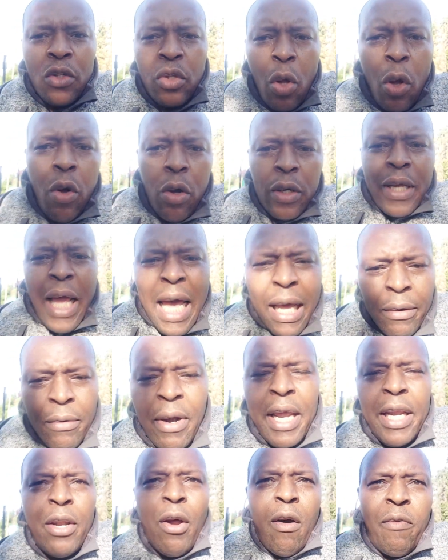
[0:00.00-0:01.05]
to get
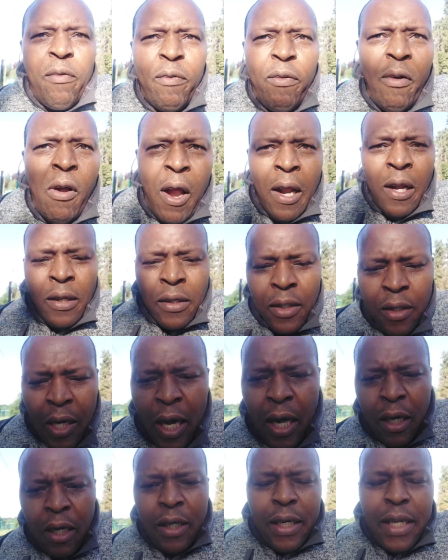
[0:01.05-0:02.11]
rid of
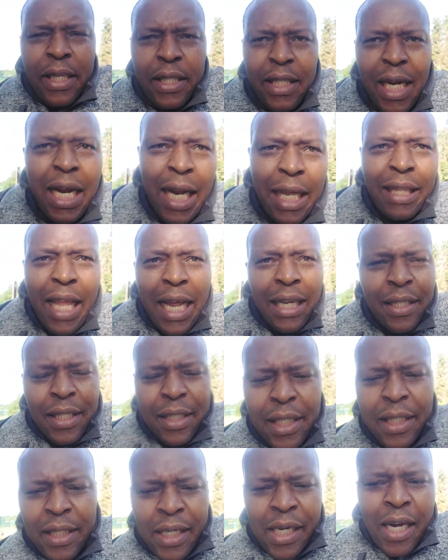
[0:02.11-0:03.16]
these
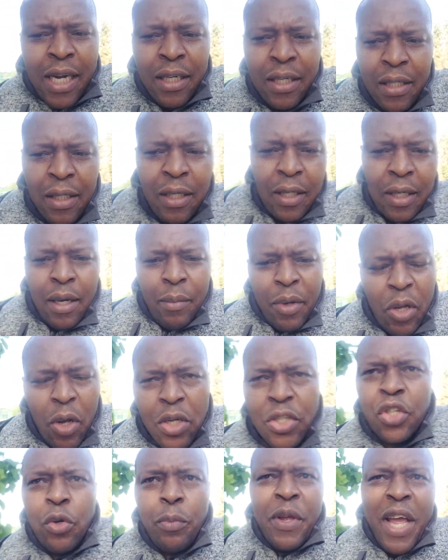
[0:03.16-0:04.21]
charlatans.
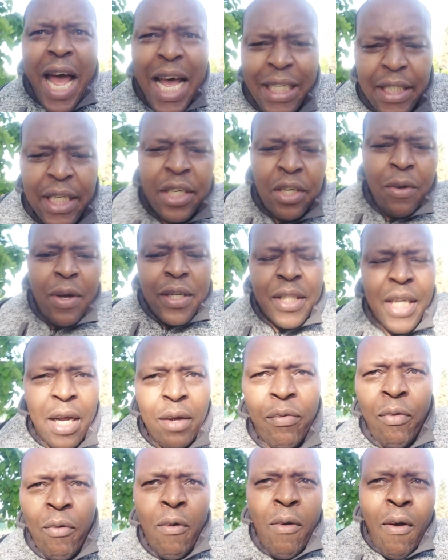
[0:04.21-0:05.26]
Because you'll be asking
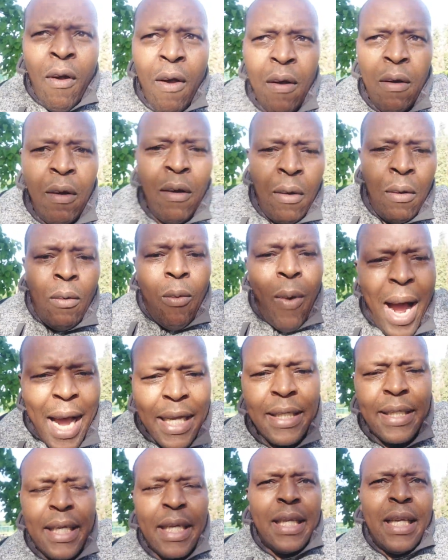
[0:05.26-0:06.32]
yourself, why
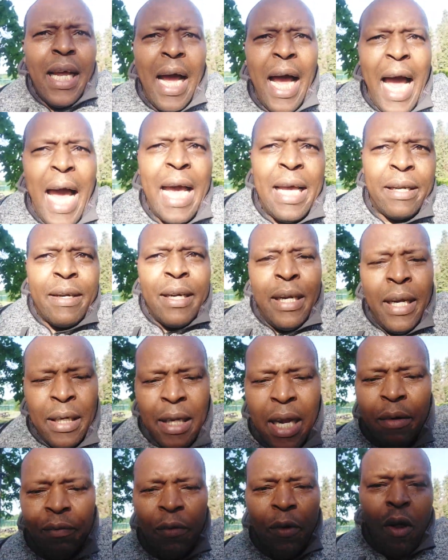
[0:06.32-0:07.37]
is it a high
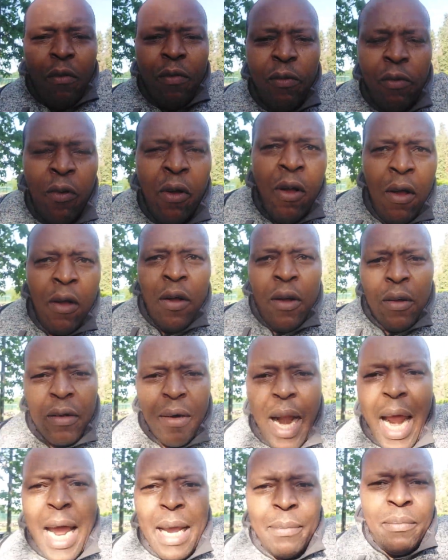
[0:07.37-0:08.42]
level of
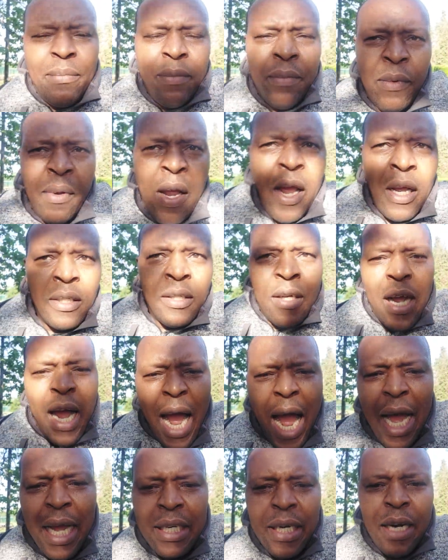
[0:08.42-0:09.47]
crime,
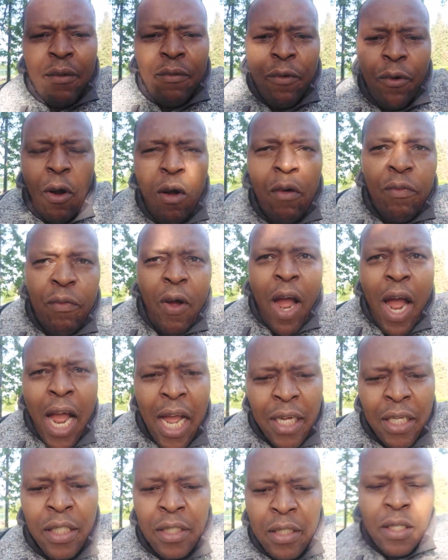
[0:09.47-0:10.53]
high level of
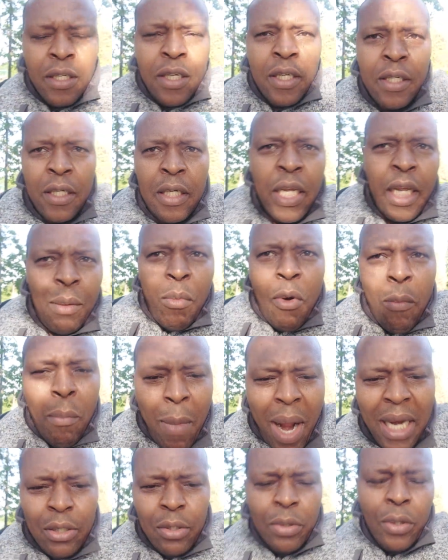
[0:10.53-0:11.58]
Ibu
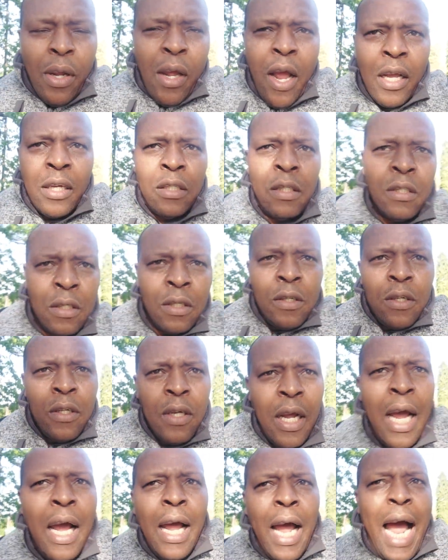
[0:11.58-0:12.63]
Mado,
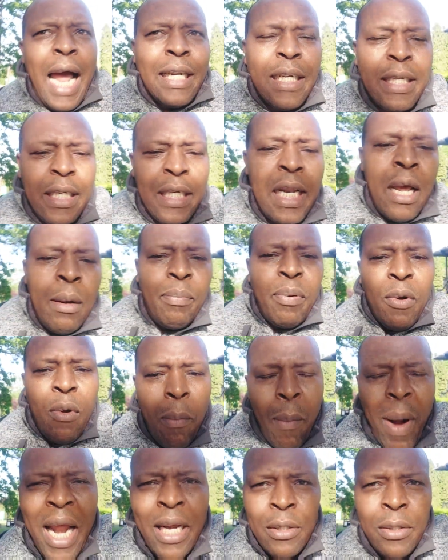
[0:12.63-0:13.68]
and Ebulu
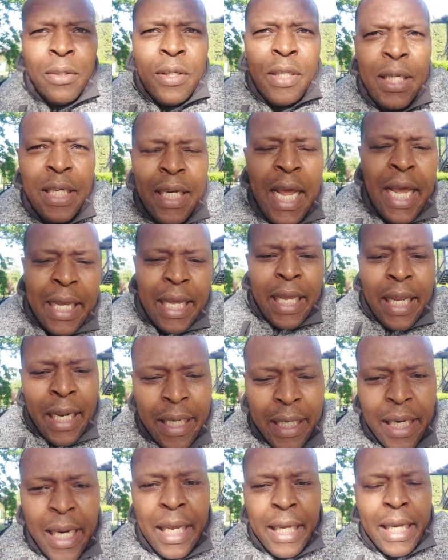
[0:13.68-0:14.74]
Mado,
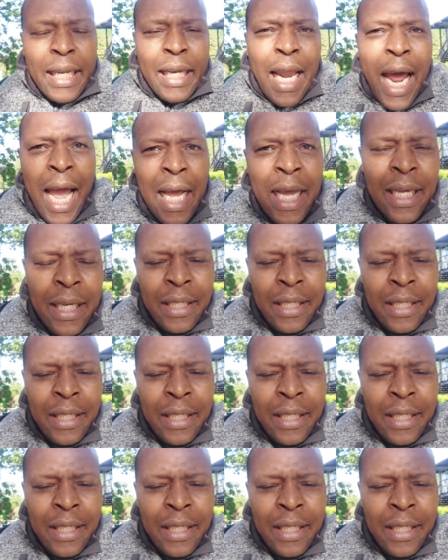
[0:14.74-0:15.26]
Kina?